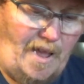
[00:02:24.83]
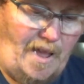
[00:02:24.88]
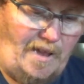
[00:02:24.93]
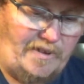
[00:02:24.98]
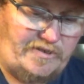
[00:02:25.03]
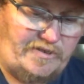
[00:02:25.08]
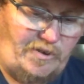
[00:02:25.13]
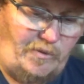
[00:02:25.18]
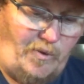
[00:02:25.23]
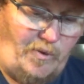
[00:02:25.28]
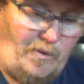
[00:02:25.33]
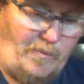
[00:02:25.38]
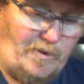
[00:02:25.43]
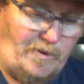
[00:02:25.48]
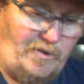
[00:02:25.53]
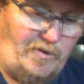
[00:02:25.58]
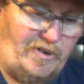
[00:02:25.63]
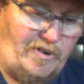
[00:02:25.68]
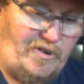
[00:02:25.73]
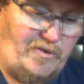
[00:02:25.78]
So what we're
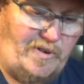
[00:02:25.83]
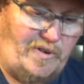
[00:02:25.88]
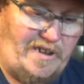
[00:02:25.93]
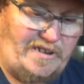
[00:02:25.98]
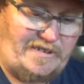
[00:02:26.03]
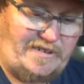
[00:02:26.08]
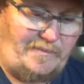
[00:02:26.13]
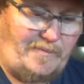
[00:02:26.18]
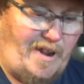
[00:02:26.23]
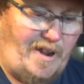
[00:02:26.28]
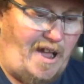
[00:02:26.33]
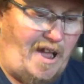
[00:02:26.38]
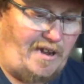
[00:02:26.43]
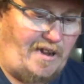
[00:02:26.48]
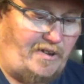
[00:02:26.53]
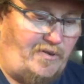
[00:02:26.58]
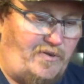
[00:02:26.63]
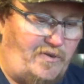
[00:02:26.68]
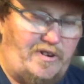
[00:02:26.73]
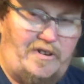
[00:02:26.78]
going to do is, I'm not
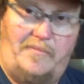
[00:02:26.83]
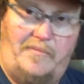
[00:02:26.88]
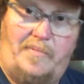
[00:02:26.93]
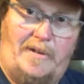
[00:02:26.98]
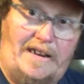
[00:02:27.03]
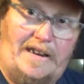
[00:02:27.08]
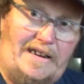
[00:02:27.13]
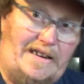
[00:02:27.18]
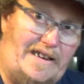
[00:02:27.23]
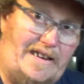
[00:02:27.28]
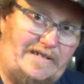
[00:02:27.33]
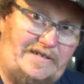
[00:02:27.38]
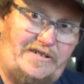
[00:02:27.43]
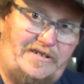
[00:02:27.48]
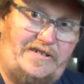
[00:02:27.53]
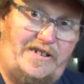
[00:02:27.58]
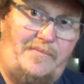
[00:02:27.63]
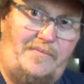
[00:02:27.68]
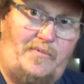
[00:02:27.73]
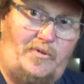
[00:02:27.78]
going to completely
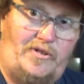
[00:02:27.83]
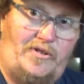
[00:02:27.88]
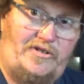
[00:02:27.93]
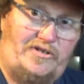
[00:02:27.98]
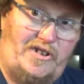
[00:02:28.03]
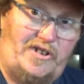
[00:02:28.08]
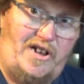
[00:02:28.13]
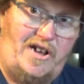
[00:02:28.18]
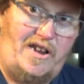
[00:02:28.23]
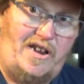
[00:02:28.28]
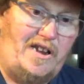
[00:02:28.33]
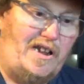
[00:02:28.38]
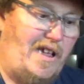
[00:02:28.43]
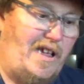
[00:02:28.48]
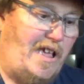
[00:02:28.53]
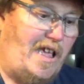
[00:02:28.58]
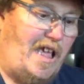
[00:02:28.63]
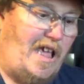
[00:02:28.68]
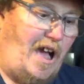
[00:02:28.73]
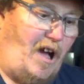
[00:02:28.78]
disassemble this gun.
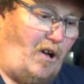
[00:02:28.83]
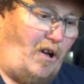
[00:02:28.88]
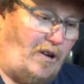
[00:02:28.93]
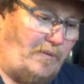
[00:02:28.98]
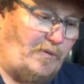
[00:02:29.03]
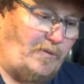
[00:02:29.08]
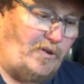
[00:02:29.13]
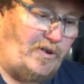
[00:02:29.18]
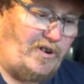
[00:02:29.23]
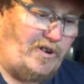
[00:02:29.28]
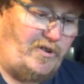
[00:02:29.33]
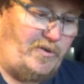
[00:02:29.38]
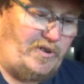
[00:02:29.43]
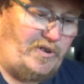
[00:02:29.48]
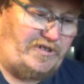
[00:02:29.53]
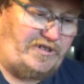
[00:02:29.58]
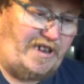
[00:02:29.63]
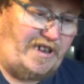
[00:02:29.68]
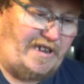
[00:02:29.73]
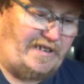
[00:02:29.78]
All I'm going to do
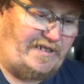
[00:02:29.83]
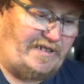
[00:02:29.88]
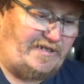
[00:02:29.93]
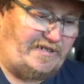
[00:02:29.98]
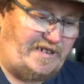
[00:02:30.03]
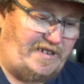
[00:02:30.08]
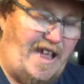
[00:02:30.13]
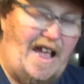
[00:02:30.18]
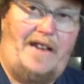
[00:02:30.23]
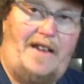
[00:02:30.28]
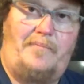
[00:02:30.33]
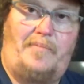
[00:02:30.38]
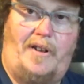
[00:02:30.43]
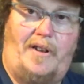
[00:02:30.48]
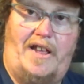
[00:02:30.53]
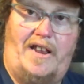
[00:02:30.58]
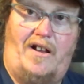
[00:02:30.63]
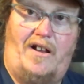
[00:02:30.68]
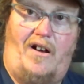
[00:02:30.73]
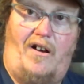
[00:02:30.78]
is take the side
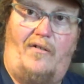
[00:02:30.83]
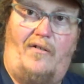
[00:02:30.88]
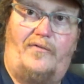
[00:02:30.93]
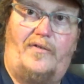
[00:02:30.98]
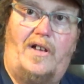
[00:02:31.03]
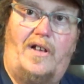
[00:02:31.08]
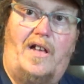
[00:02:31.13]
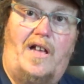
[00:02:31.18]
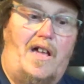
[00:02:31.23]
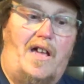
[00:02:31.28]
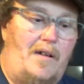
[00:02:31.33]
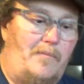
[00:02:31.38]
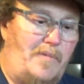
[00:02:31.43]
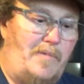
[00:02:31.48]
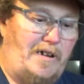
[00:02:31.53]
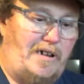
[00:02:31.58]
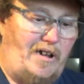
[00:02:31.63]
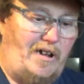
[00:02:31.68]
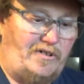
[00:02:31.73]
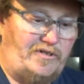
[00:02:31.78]
plate off,
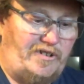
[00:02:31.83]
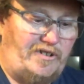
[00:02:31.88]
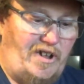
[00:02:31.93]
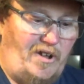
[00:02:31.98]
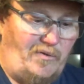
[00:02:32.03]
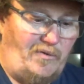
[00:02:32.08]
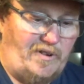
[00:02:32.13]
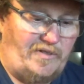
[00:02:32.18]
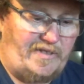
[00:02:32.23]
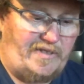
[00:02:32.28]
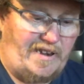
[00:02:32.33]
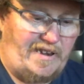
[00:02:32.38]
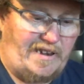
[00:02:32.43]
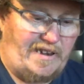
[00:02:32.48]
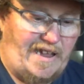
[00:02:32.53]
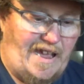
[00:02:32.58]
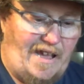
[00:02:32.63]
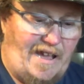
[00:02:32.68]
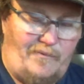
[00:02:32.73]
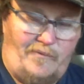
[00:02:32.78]
because the only thing the
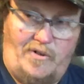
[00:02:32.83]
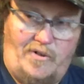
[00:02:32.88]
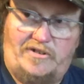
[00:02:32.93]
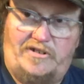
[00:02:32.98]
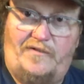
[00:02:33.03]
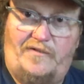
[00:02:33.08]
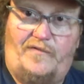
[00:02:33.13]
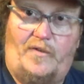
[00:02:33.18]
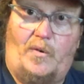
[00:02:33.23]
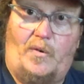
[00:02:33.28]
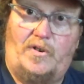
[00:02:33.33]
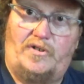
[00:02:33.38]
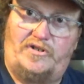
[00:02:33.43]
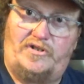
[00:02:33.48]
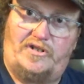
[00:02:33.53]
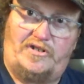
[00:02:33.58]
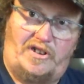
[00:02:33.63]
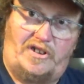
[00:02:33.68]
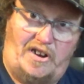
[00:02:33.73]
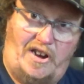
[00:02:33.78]
guy wants it for is
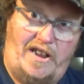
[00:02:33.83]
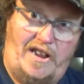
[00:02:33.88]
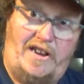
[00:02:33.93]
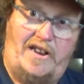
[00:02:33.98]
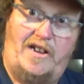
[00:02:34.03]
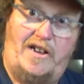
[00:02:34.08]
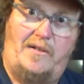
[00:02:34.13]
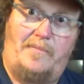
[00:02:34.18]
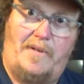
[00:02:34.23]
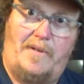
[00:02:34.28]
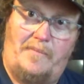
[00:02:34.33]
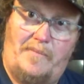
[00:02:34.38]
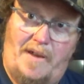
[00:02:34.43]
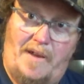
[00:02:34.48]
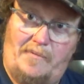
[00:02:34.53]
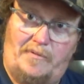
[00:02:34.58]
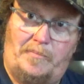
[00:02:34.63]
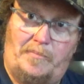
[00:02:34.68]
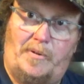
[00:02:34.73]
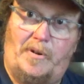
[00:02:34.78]
just cleaned up and be
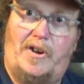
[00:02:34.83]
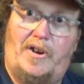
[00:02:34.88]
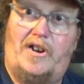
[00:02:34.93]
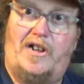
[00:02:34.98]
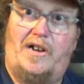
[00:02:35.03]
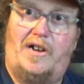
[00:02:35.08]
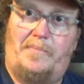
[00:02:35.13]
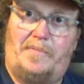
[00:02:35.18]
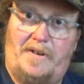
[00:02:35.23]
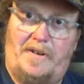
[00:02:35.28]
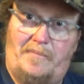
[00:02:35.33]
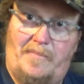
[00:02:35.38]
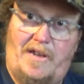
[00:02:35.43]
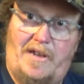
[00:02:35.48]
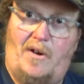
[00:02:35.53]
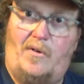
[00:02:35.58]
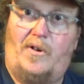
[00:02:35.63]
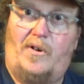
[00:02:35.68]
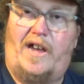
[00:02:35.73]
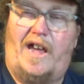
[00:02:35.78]
able to put it up and it be
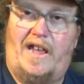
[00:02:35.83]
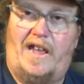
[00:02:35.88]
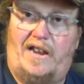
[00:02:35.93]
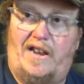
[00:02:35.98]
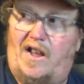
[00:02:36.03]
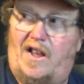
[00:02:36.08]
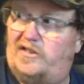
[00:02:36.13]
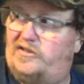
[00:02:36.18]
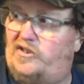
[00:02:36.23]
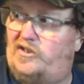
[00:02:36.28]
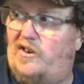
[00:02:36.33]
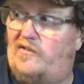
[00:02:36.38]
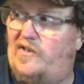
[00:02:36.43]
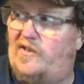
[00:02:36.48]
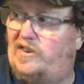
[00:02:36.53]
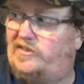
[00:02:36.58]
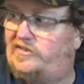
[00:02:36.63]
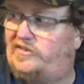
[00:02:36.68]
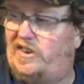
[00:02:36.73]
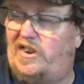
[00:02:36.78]
okay and not start
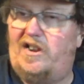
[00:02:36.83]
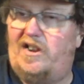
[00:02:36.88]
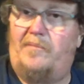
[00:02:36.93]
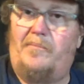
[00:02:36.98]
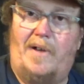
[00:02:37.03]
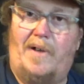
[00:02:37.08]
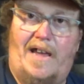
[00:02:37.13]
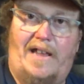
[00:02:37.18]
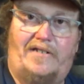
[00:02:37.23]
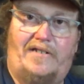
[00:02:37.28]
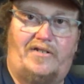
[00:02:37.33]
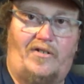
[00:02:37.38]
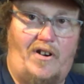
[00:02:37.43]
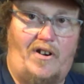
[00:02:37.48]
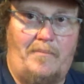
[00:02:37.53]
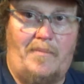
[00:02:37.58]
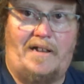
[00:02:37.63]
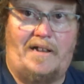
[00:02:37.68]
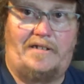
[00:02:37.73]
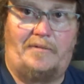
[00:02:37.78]
rusting up bad. Sorry
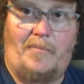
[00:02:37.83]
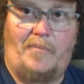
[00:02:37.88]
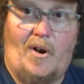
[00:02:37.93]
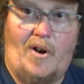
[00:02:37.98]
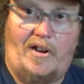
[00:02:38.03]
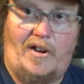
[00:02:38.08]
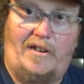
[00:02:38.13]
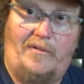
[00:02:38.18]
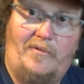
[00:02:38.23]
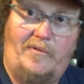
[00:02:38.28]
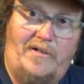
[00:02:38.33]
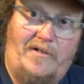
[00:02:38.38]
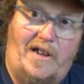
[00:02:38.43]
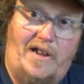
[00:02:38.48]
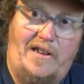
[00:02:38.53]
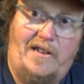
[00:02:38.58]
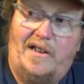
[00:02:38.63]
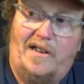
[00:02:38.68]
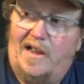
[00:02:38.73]
about the barking. We've got